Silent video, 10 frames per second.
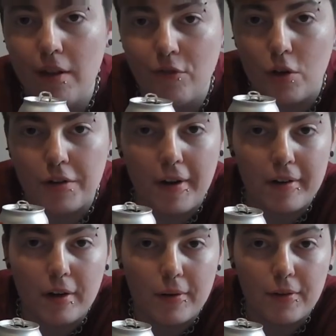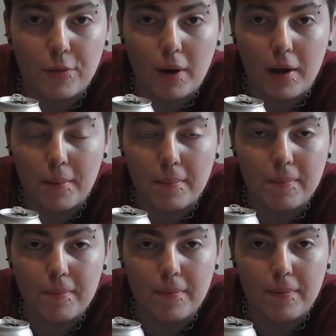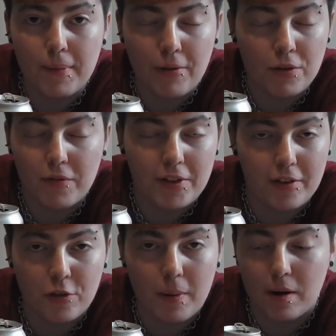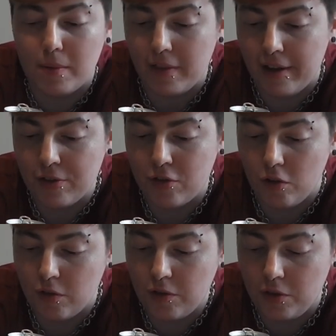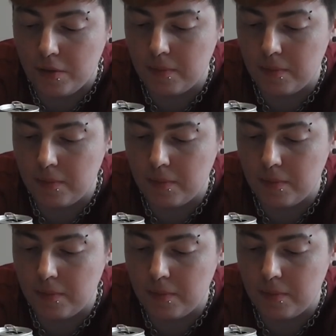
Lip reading: Got a Diet Coke as well. That's not for the experiment, that's just for